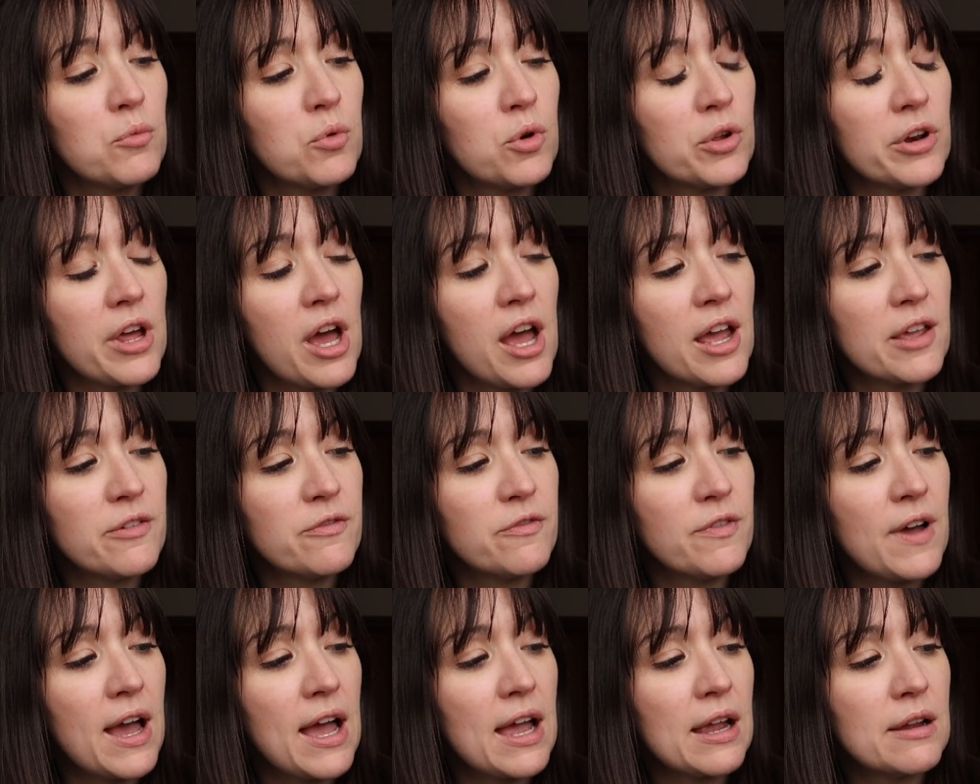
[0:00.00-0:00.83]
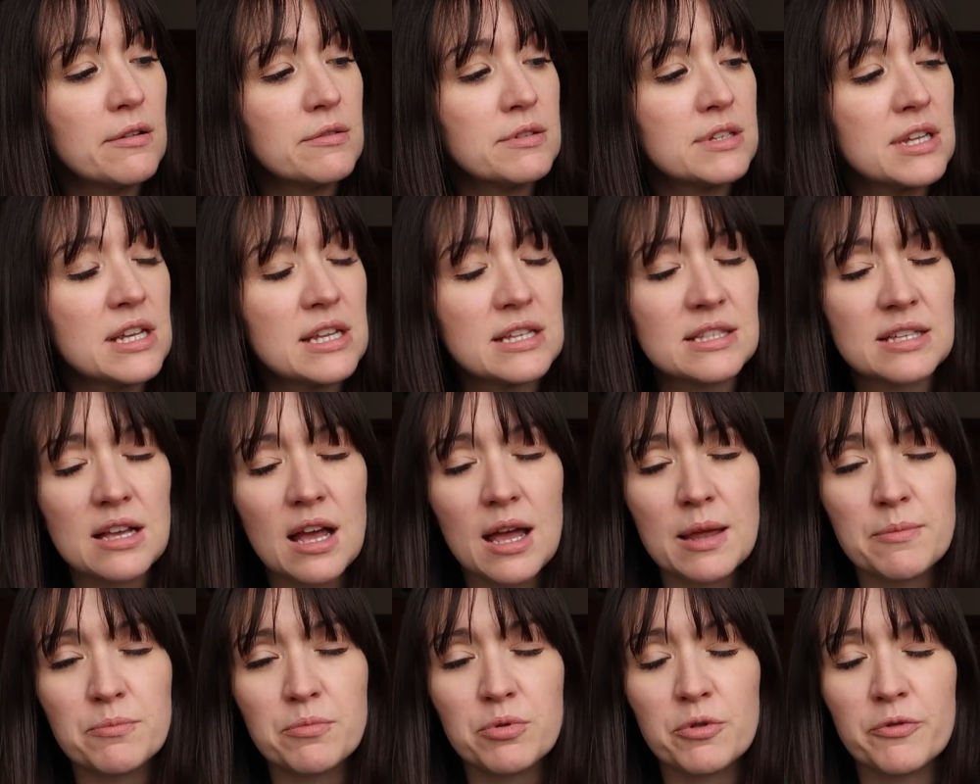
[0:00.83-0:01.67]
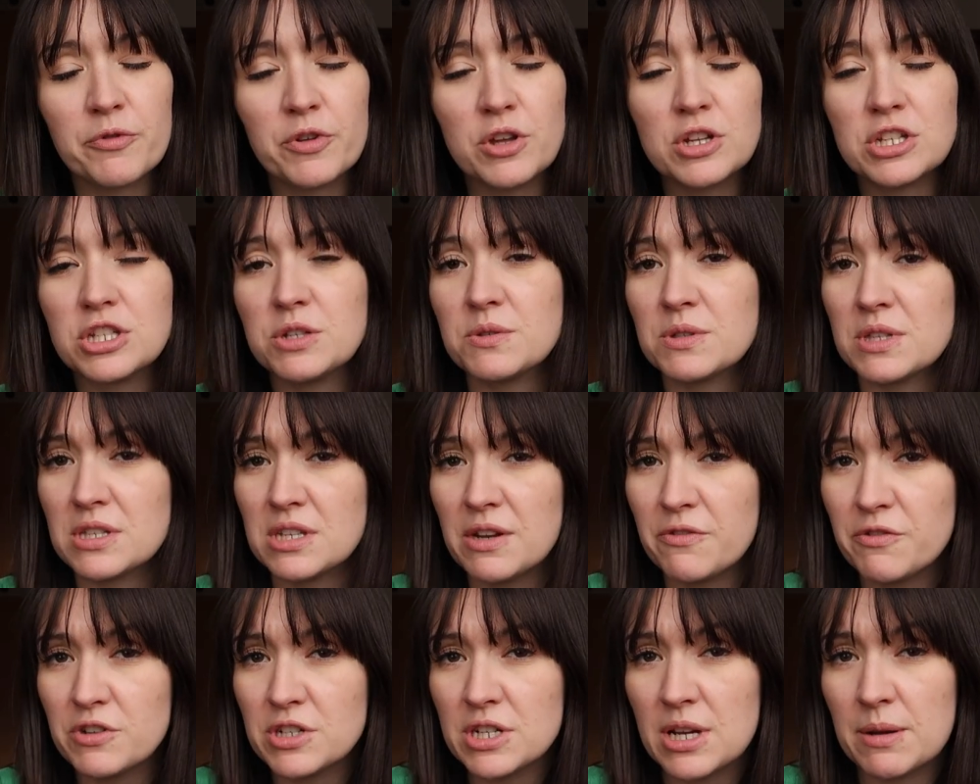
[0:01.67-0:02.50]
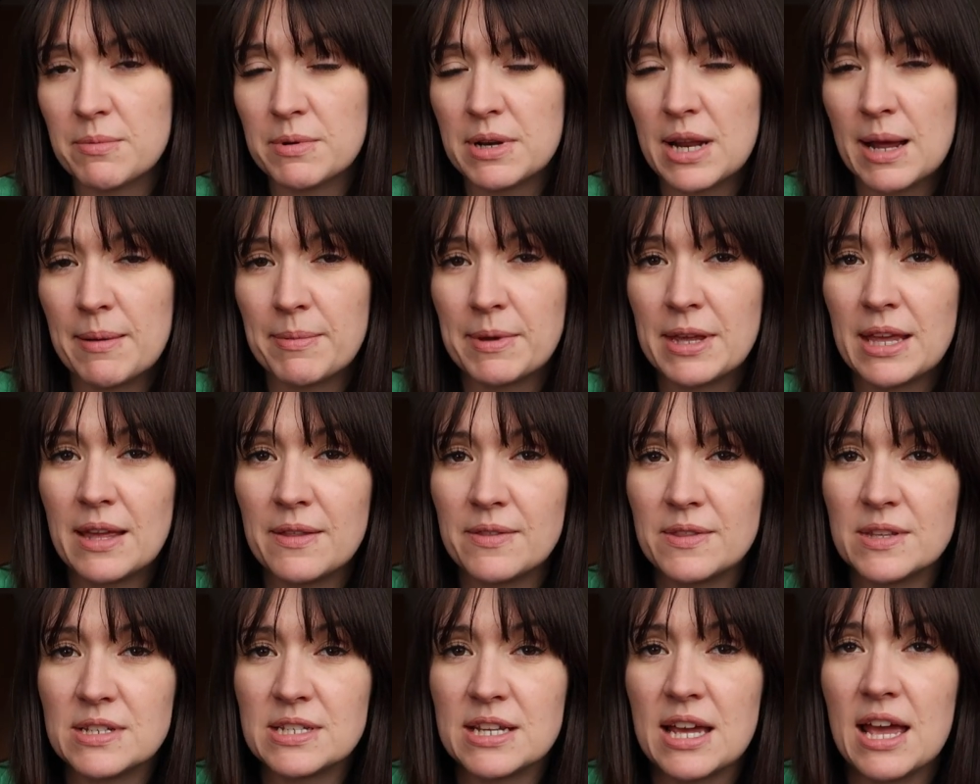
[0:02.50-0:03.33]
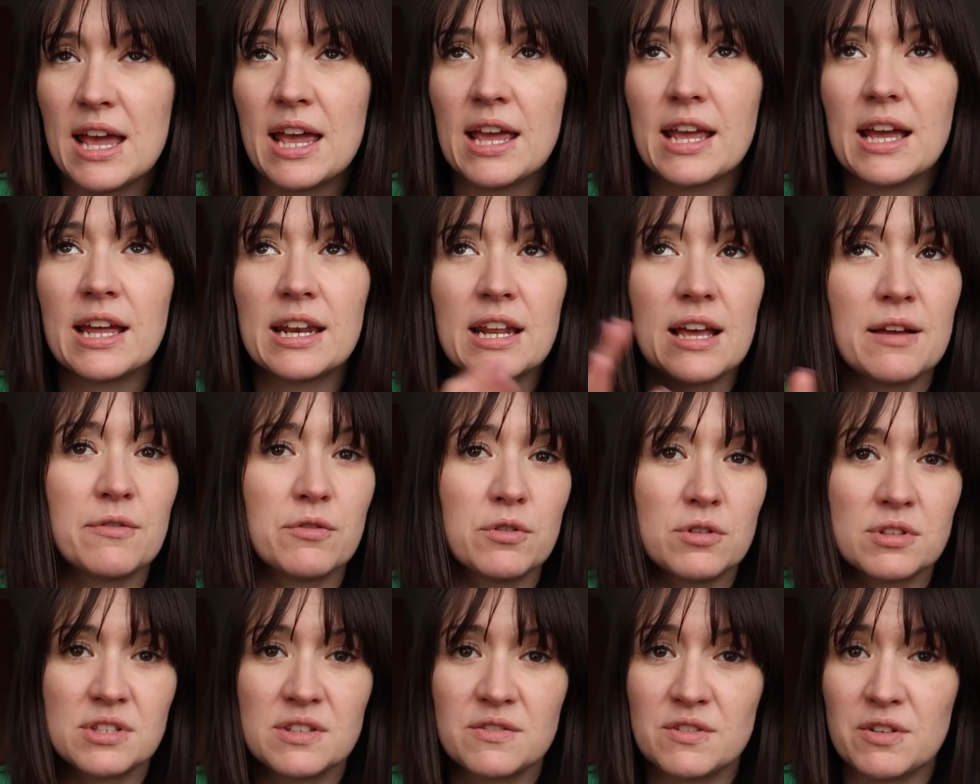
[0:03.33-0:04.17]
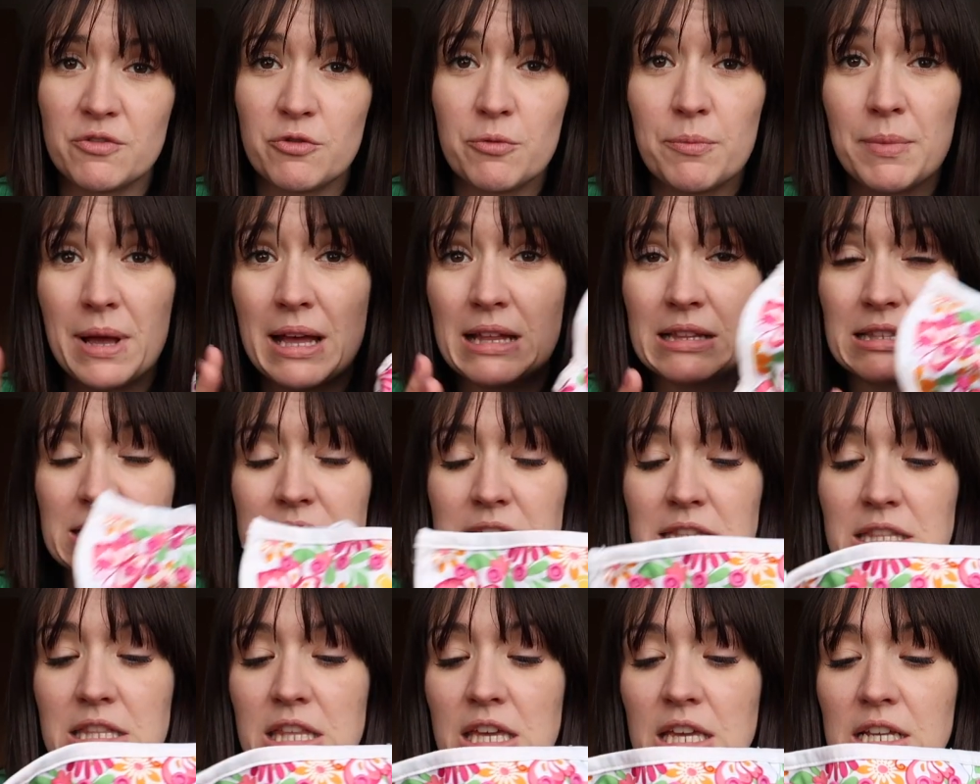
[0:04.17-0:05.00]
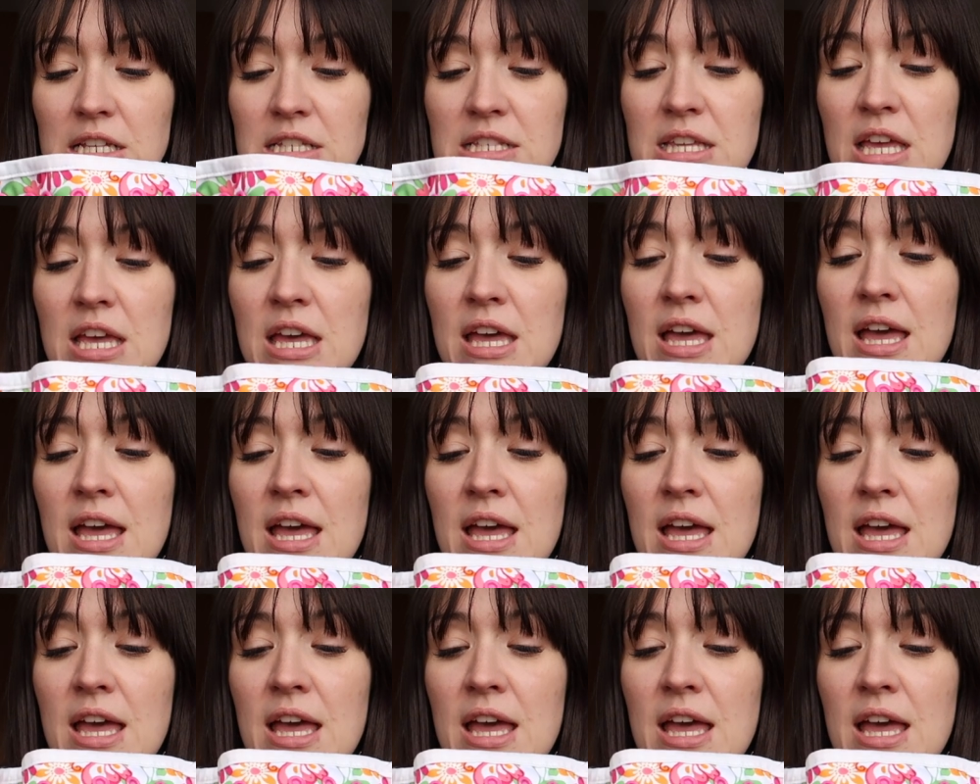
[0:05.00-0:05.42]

what I found is I prefer to use a different type of nappy in the day and have lots of different patterns and things,